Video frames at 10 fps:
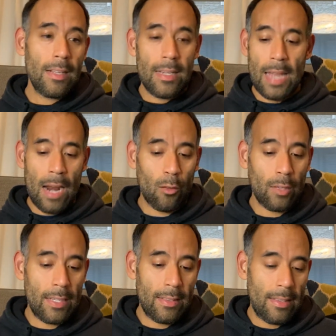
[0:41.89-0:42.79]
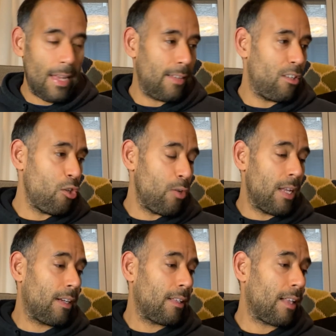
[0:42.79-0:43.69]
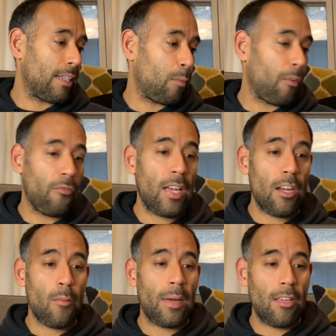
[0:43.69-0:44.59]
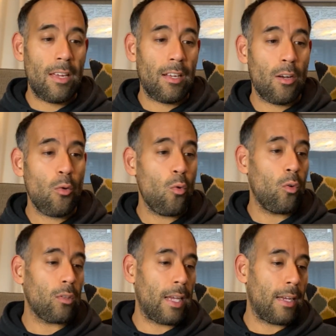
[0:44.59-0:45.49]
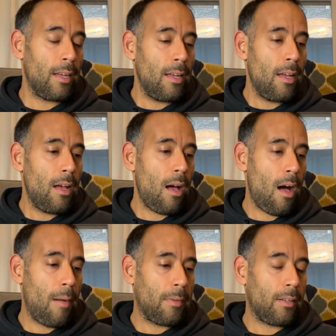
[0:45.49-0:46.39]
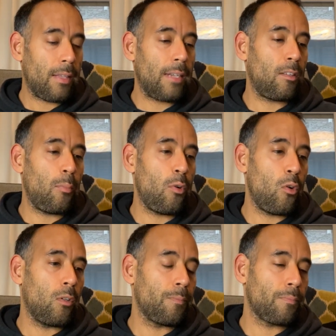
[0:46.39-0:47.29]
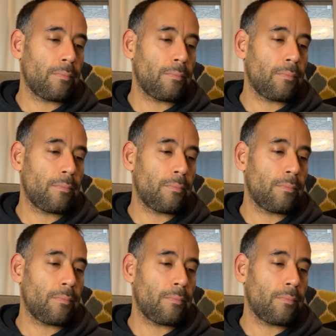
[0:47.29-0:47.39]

Not only do you get a collectible figure, but you get a cool like collectible